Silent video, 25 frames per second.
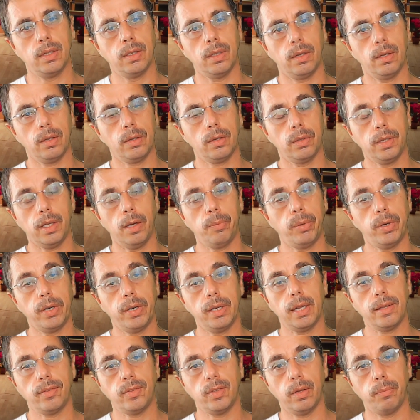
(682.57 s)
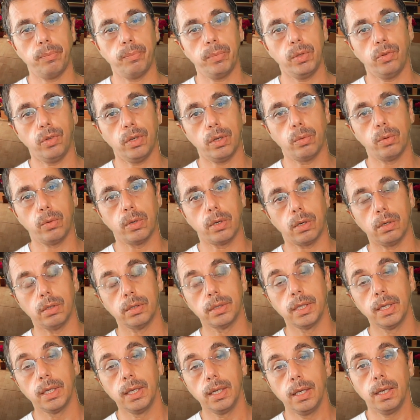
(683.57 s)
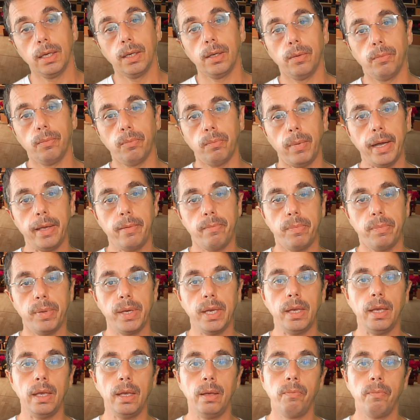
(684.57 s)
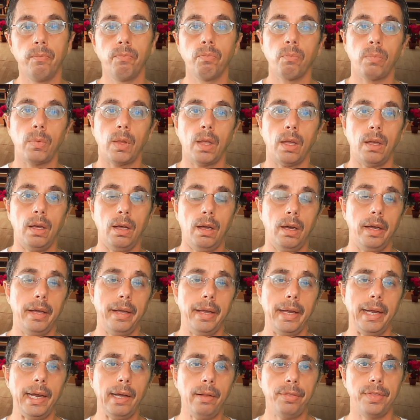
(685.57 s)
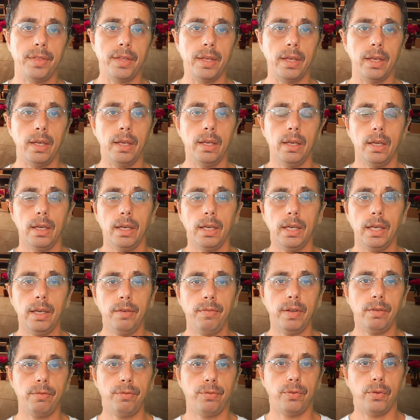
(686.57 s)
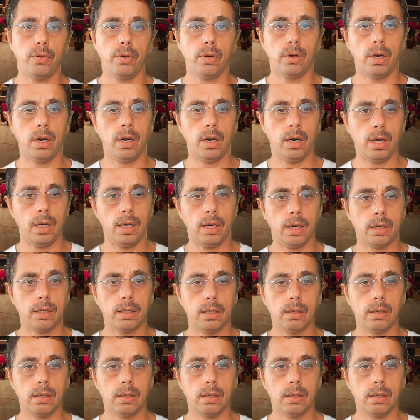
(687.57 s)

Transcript: contemporary classical music world might be healthy, even for